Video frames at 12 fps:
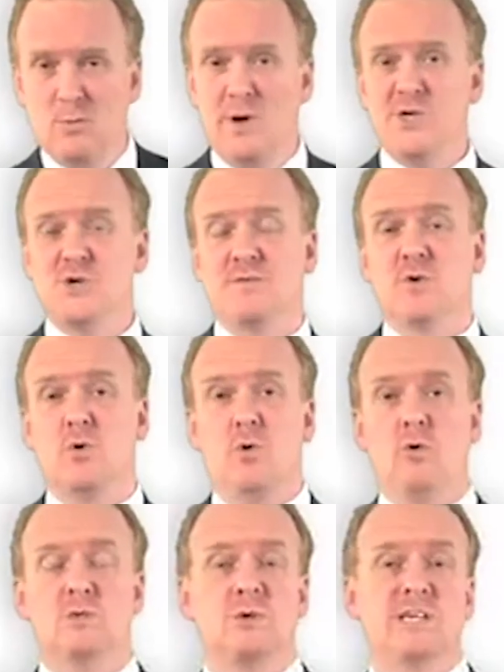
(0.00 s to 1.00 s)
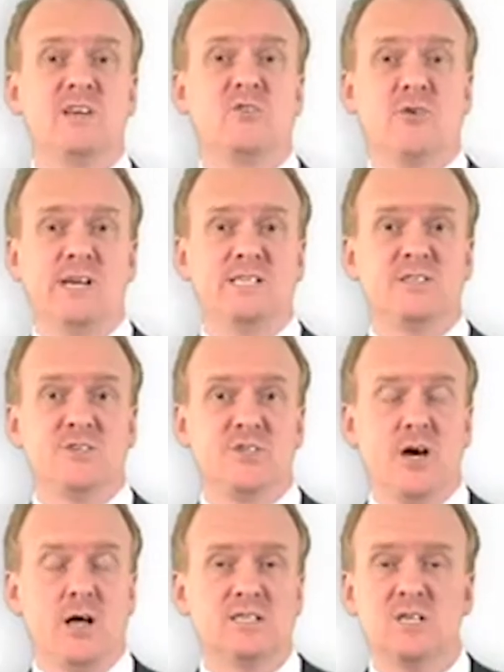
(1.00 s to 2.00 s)
which of course would increase the
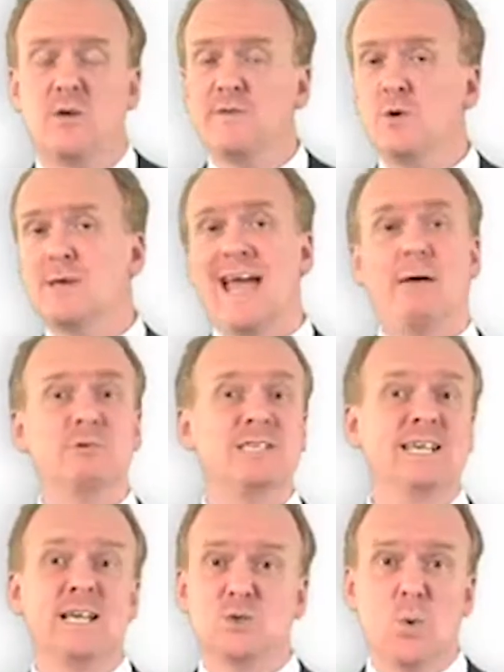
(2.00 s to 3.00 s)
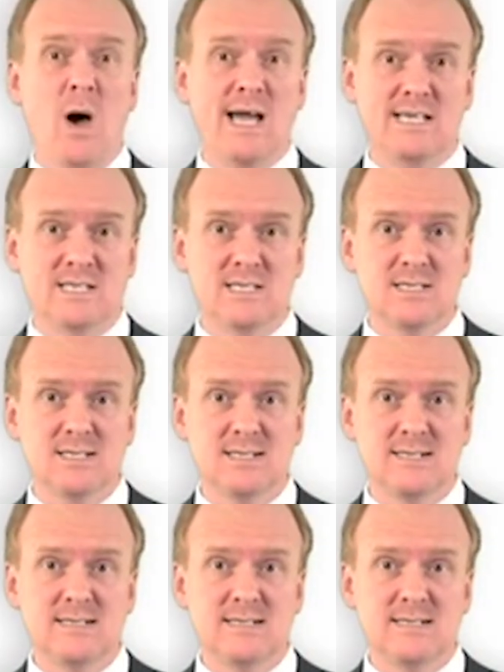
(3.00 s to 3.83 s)
chance of you counting it twice.